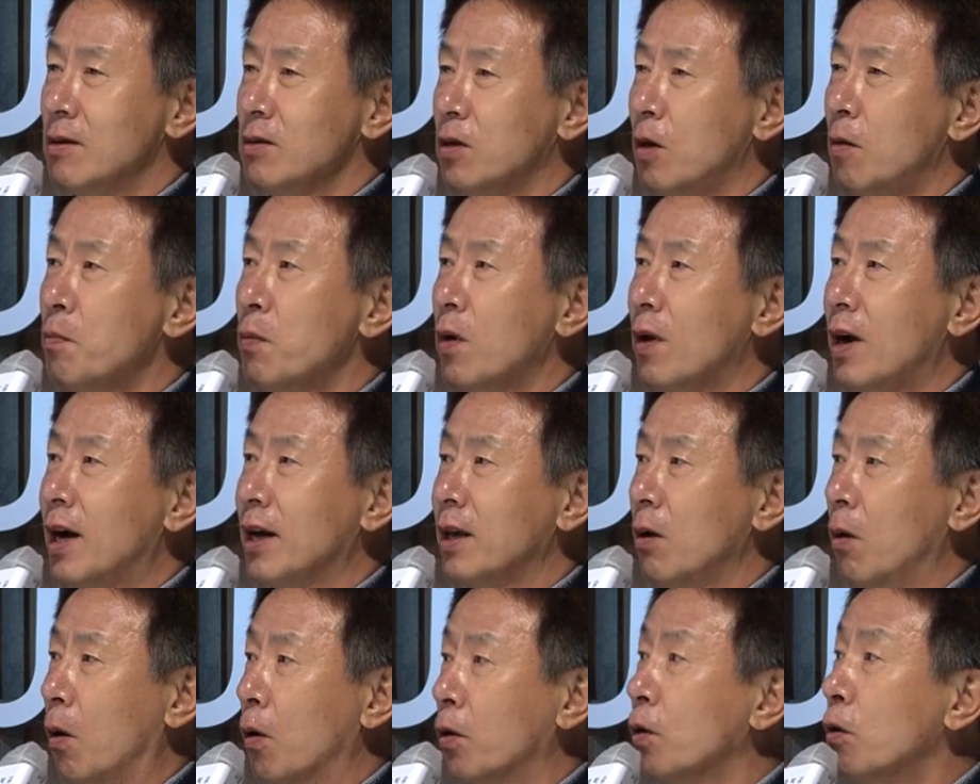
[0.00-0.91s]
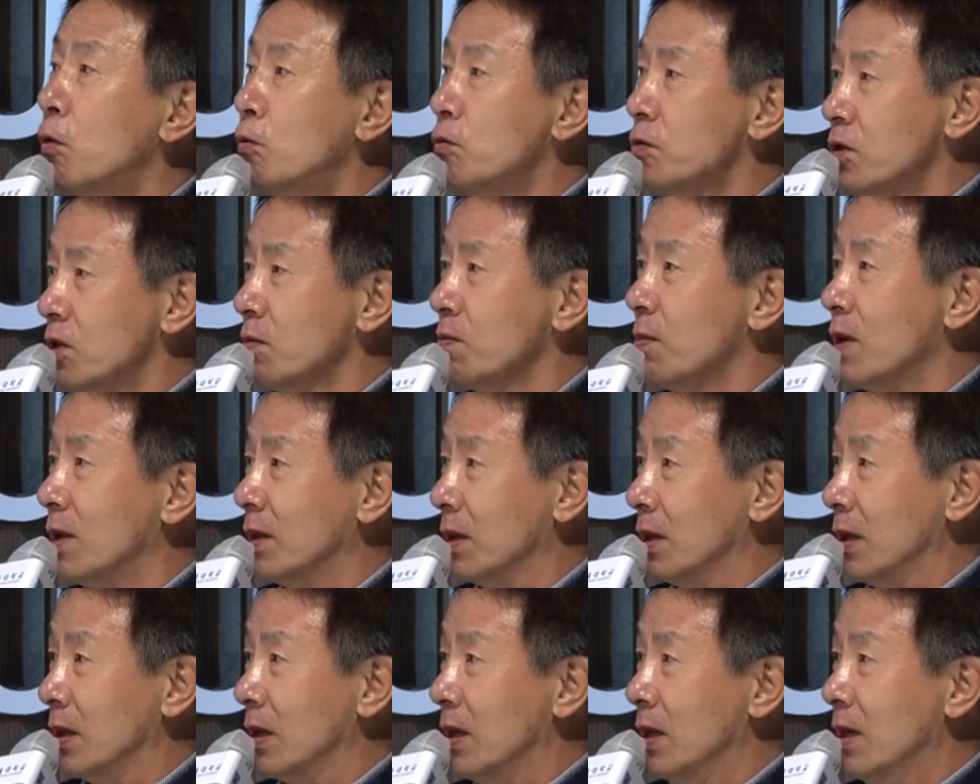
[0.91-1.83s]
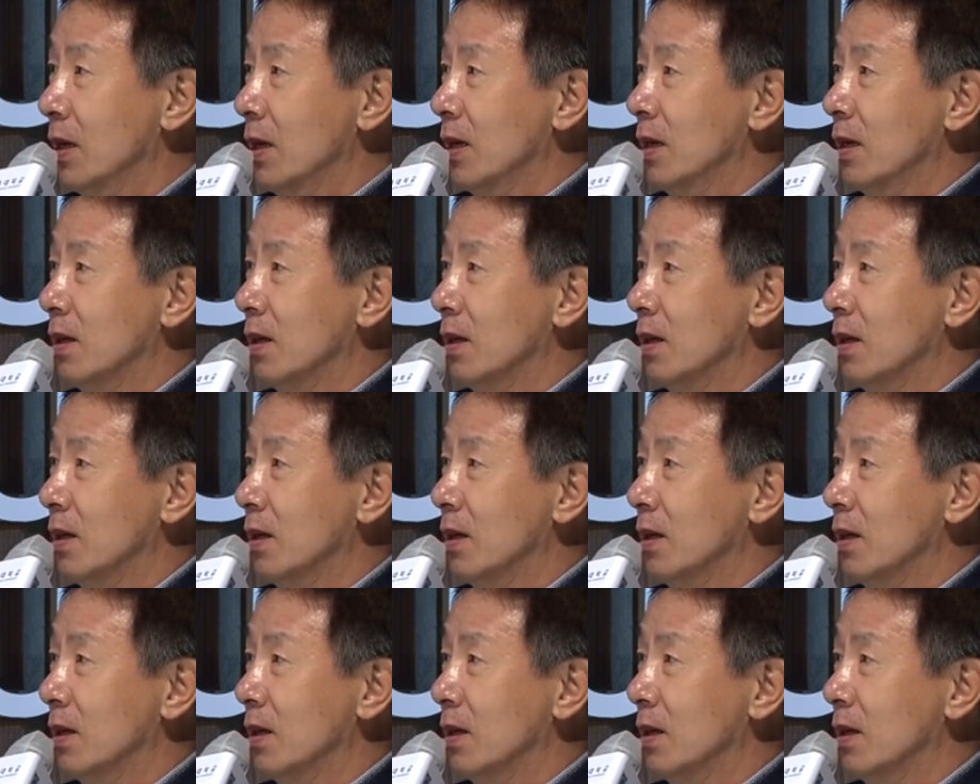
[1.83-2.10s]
in the case of emergency,